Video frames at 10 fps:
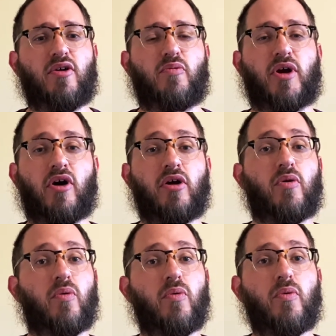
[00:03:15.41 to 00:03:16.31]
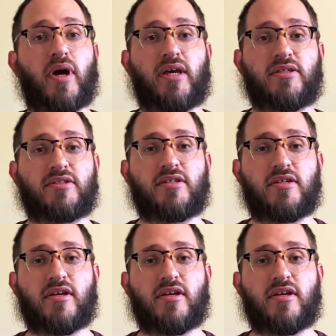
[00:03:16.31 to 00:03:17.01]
we can't always